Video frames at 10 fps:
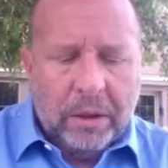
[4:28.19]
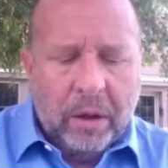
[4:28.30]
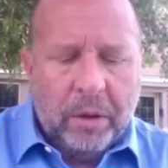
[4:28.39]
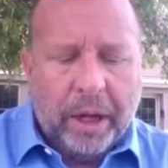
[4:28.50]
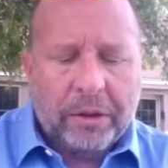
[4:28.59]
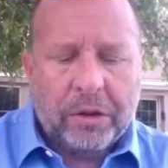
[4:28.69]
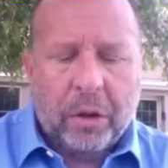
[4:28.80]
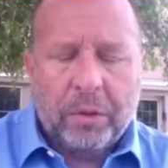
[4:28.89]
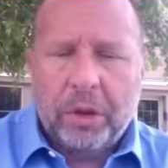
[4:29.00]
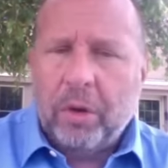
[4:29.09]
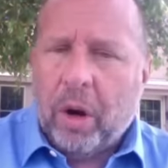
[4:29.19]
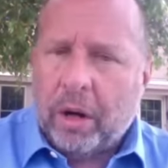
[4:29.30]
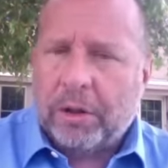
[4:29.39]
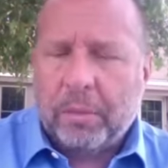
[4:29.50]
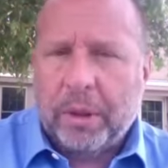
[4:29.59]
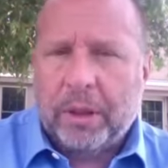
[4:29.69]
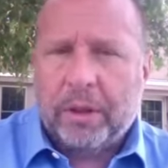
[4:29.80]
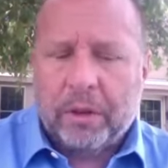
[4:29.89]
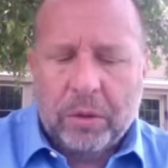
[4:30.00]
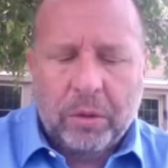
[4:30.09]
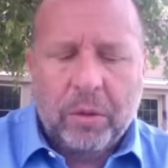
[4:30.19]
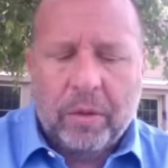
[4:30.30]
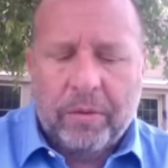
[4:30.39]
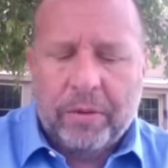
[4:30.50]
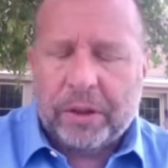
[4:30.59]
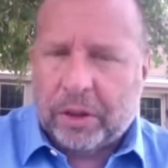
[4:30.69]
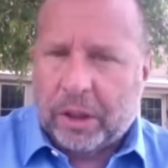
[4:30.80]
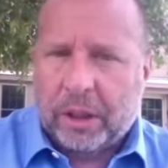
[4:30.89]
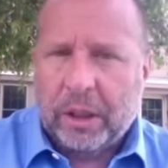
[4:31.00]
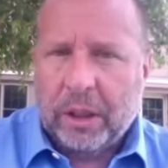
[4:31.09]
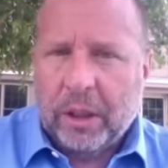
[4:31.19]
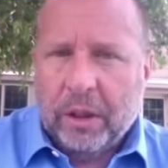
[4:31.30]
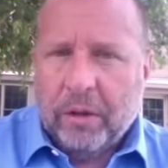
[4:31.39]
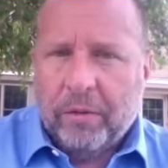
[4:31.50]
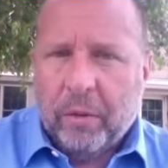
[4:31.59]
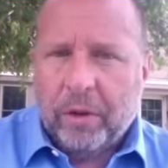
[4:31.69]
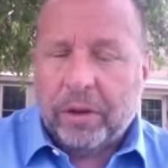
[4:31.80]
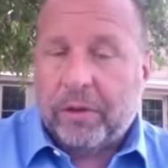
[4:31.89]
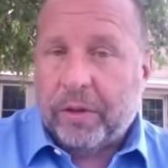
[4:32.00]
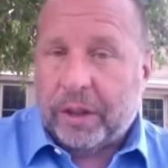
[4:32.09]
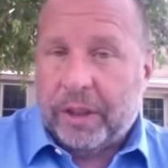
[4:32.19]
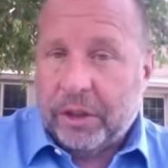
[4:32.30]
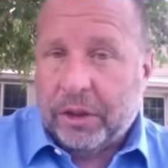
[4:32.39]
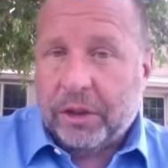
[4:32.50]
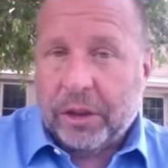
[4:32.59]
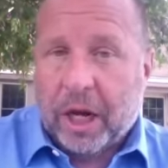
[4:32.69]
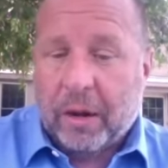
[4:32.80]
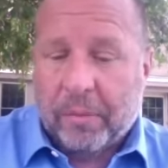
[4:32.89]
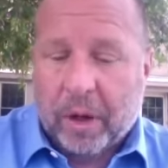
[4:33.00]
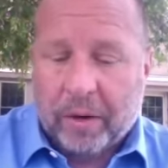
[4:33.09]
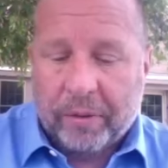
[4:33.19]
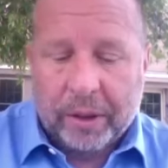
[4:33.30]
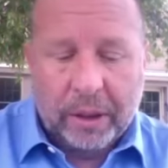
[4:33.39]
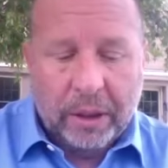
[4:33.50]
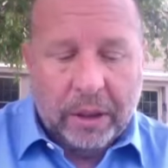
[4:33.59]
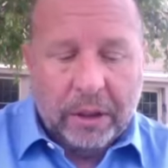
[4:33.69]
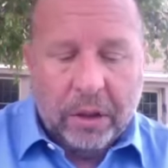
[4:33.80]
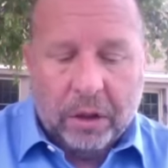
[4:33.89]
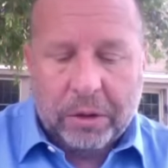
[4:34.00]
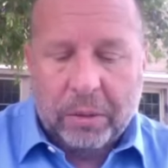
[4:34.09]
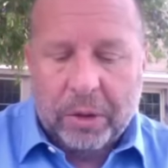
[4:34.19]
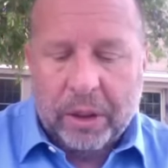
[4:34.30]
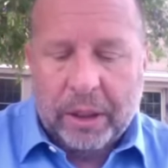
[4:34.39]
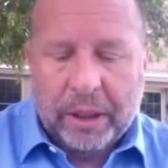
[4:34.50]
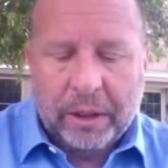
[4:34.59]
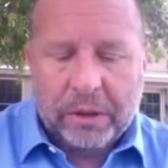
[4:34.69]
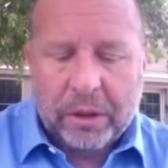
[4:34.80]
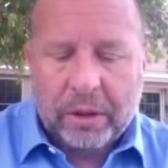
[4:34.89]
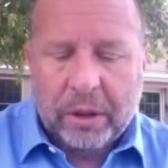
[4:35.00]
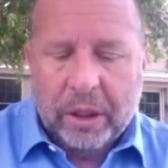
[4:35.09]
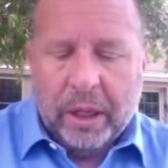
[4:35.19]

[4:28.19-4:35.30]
Okay, so you are to be the new Vista for this fictitious nonprofit called Community Kitchen,